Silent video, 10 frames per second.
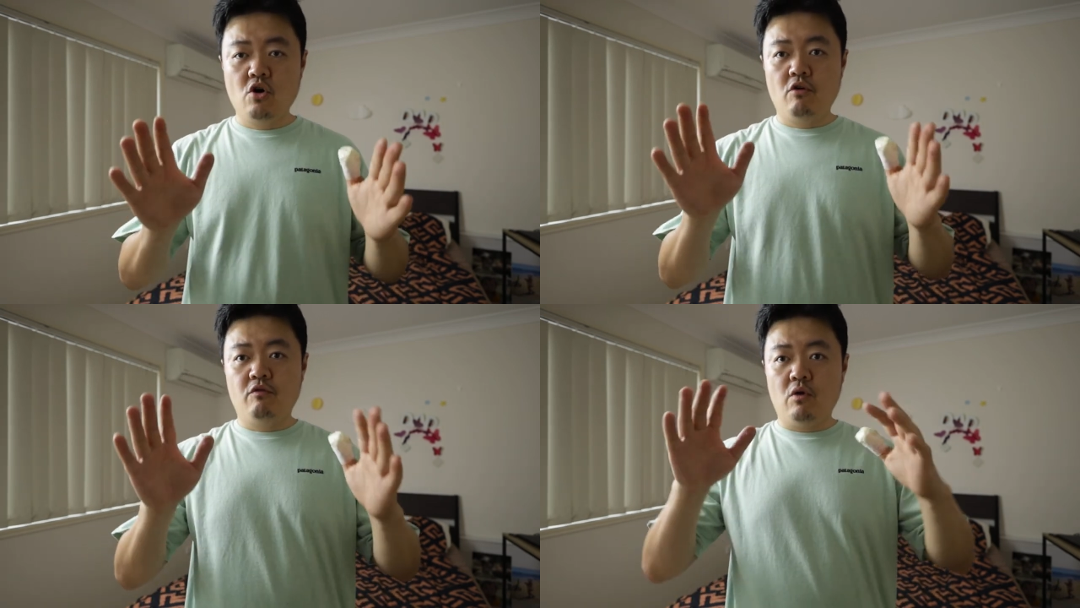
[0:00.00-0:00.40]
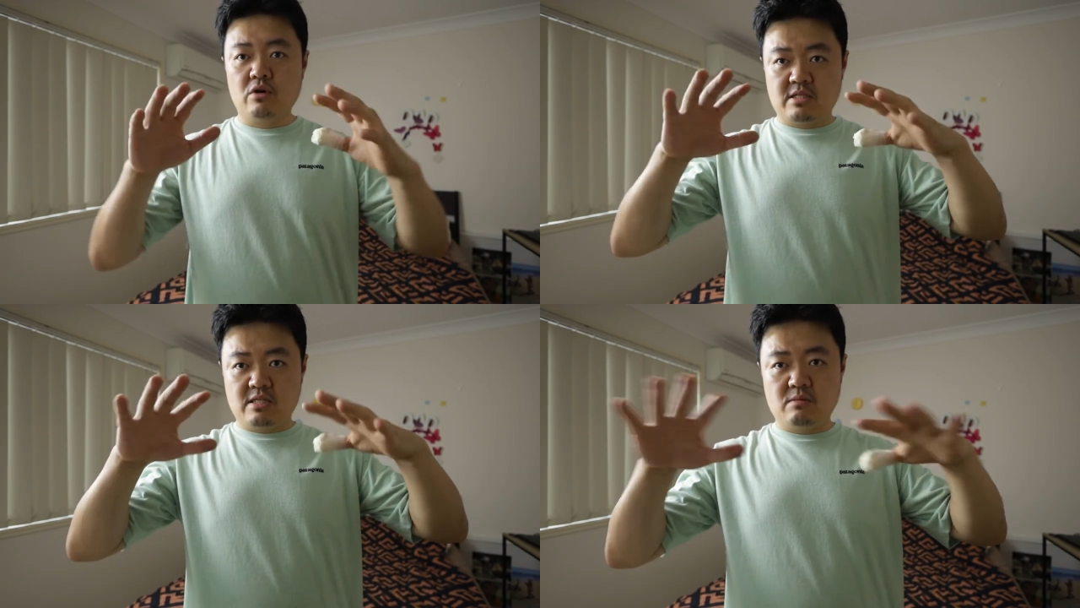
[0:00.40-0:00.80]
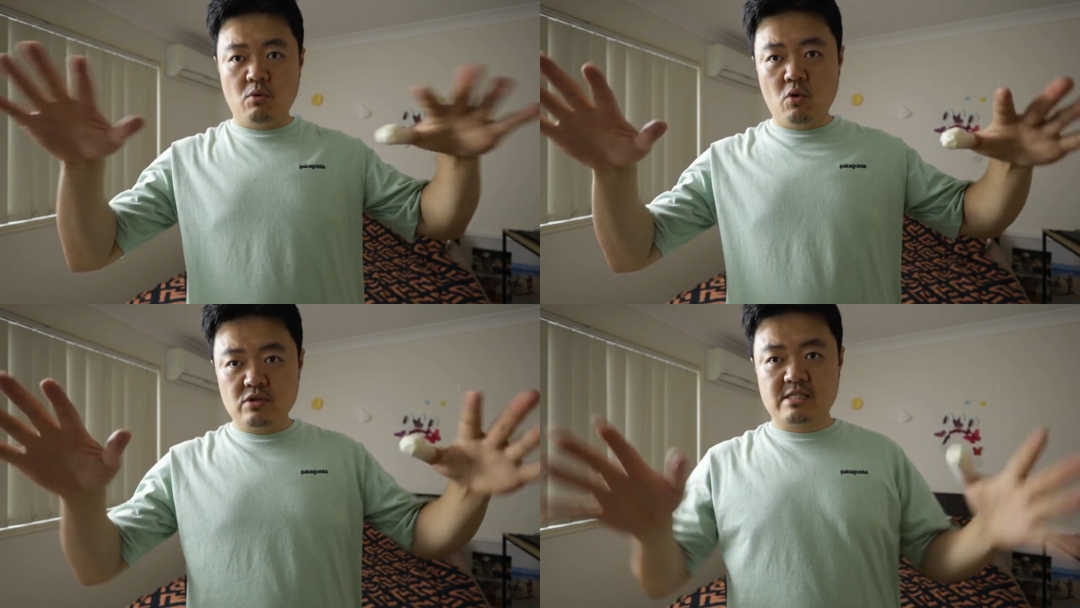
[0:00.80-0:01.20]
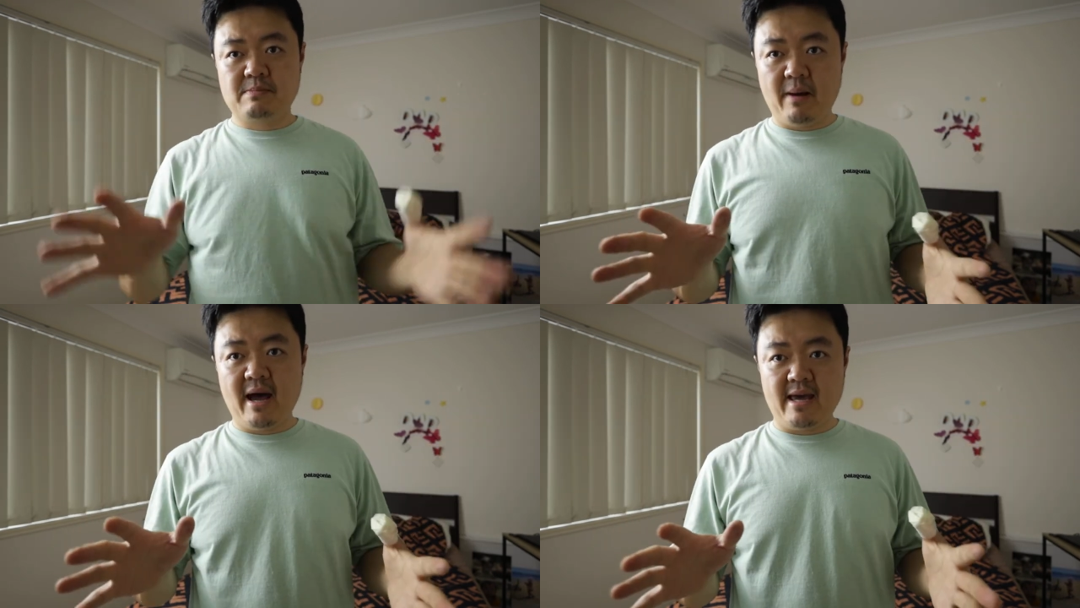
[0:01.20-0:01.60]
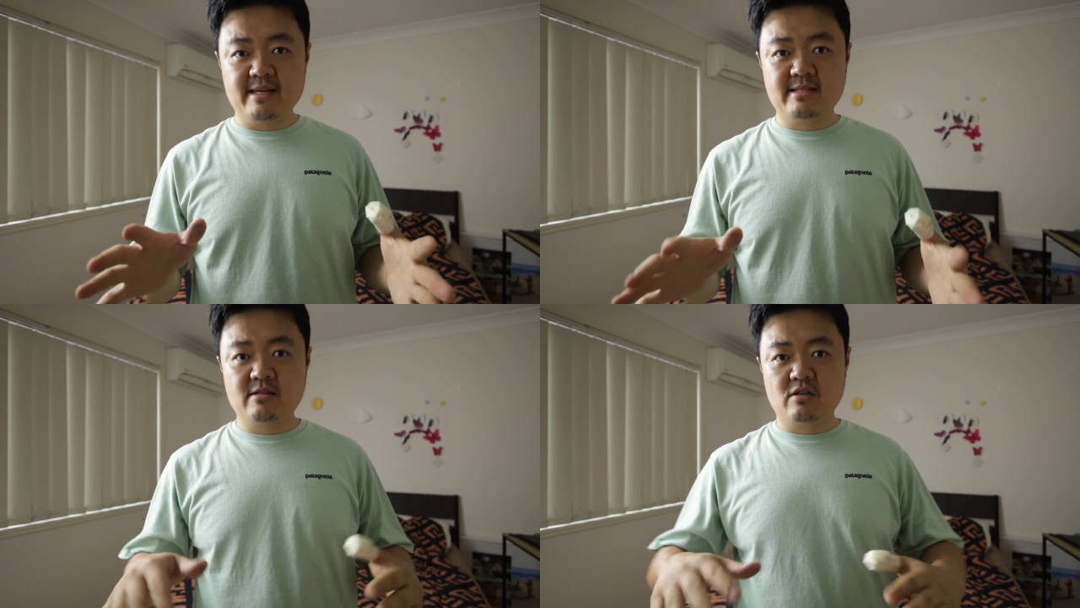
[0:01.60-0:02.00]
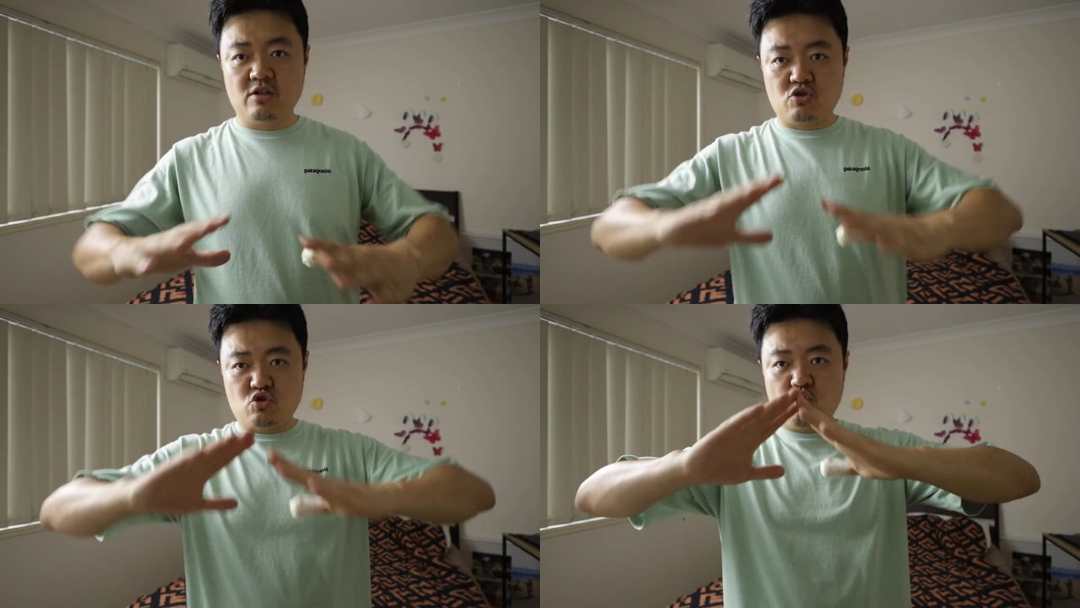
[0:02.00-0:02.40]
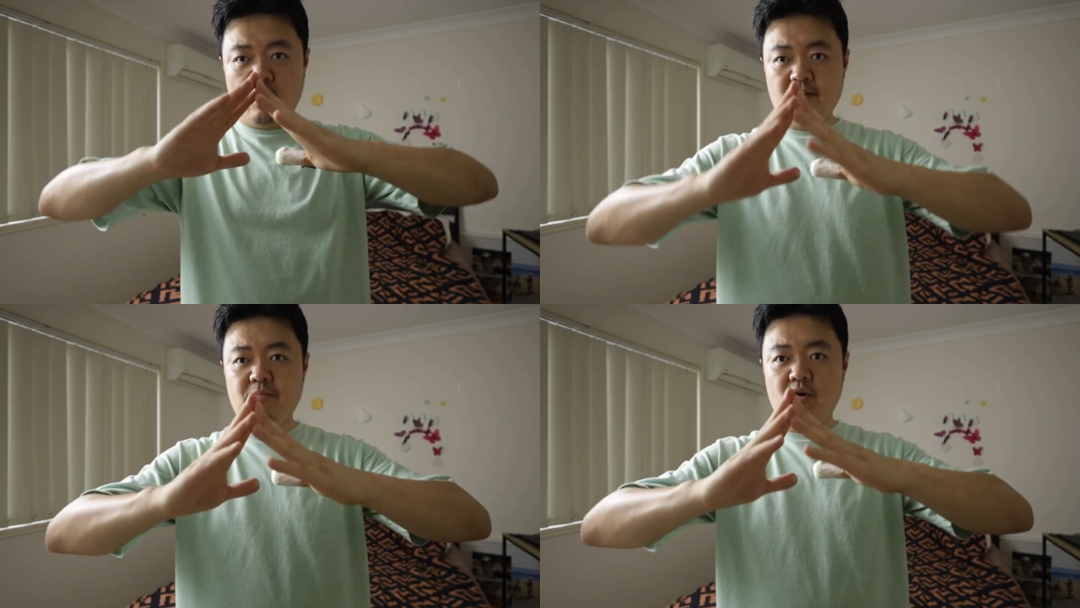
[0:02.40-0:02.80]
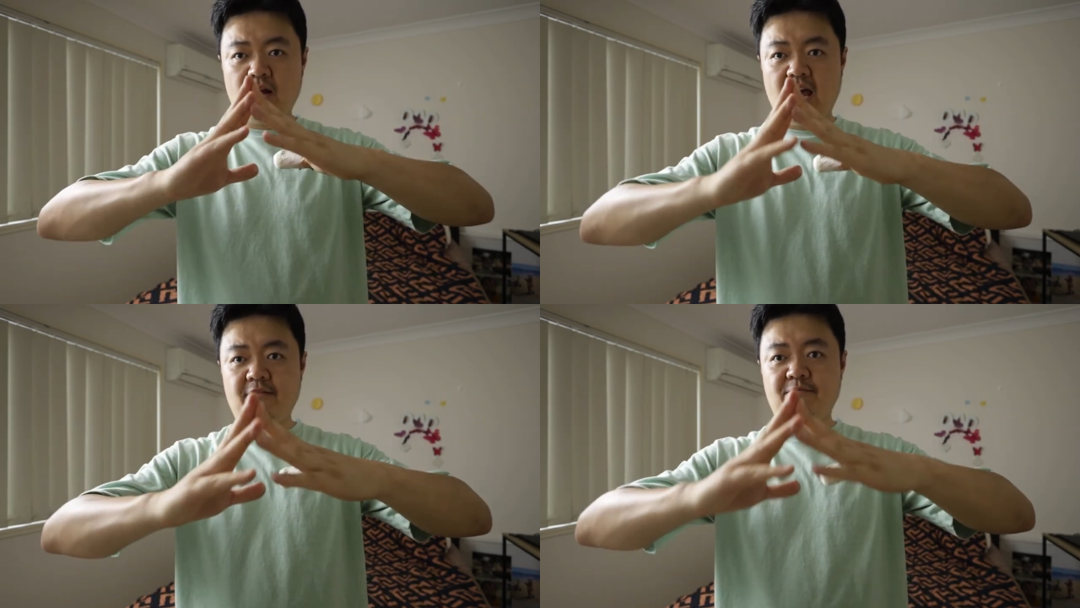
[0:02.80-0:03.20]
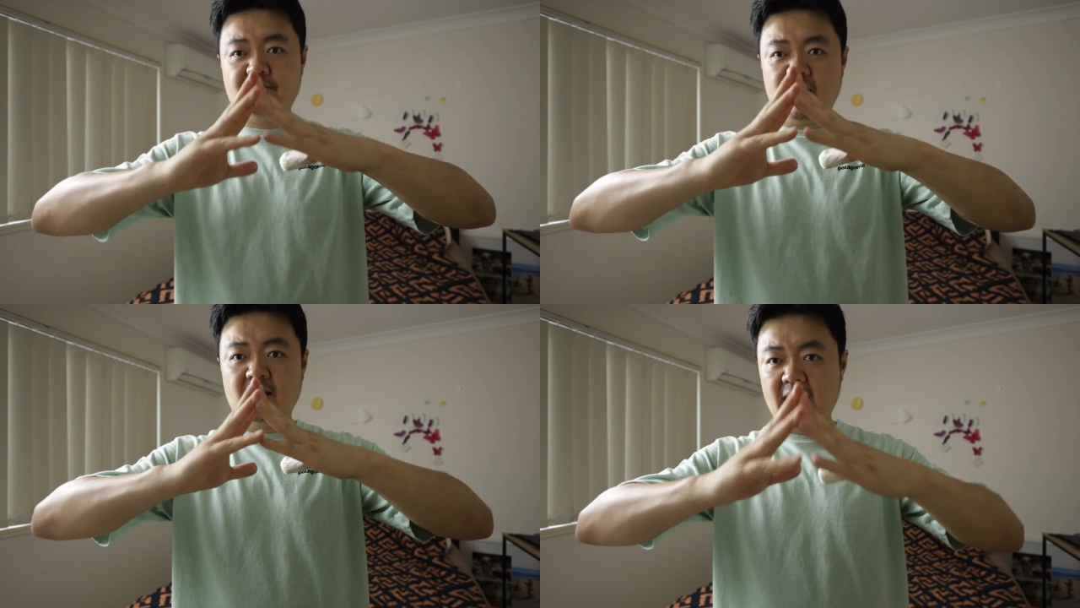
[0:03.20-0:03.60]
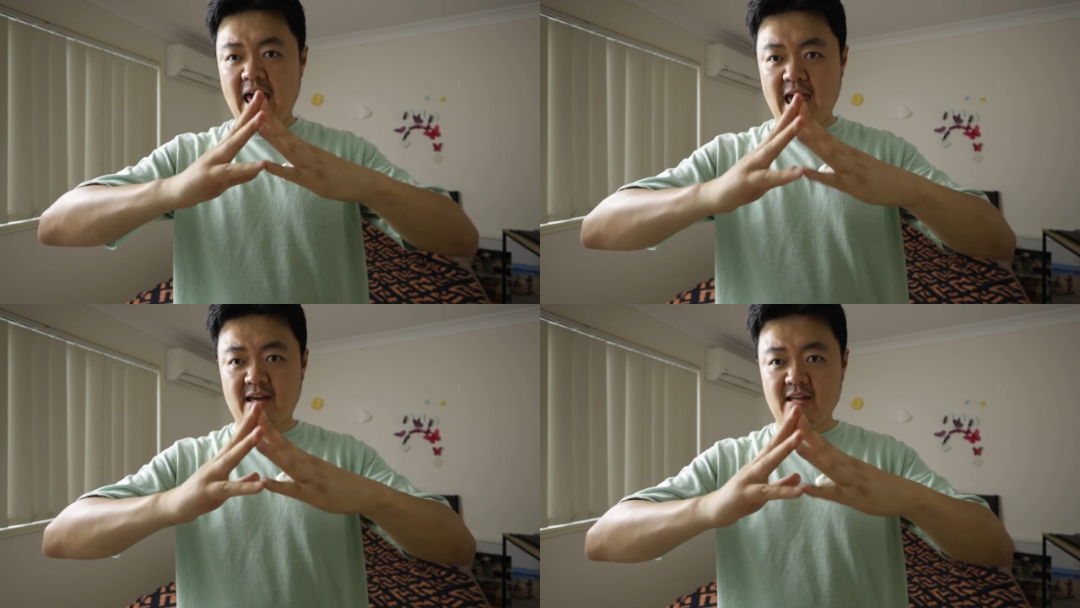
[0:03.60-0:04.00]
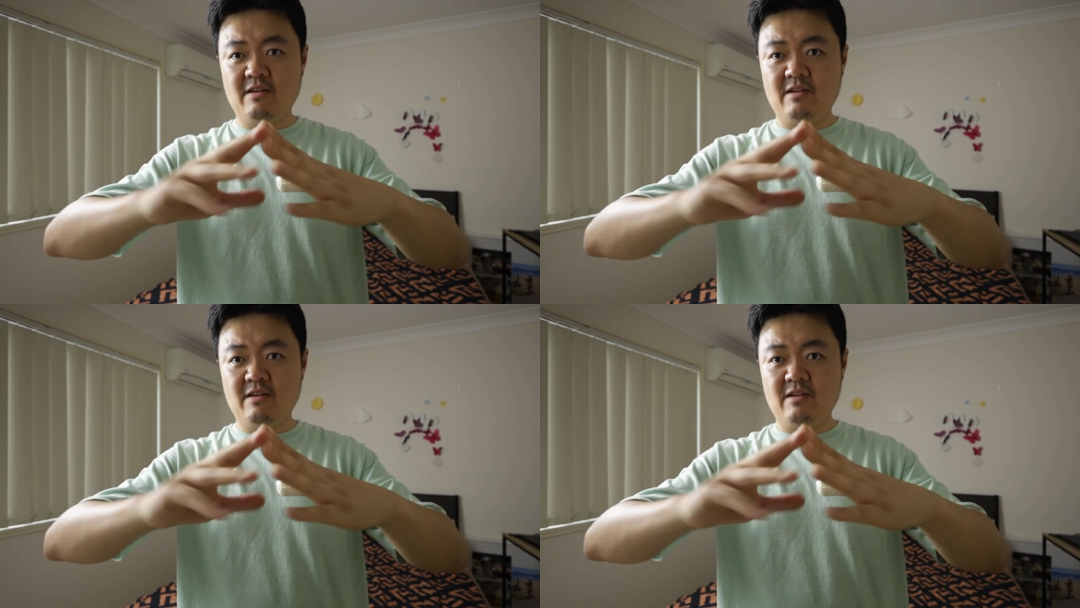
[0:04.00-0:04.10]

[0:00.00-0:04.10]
for a small space, the tripod have big leg.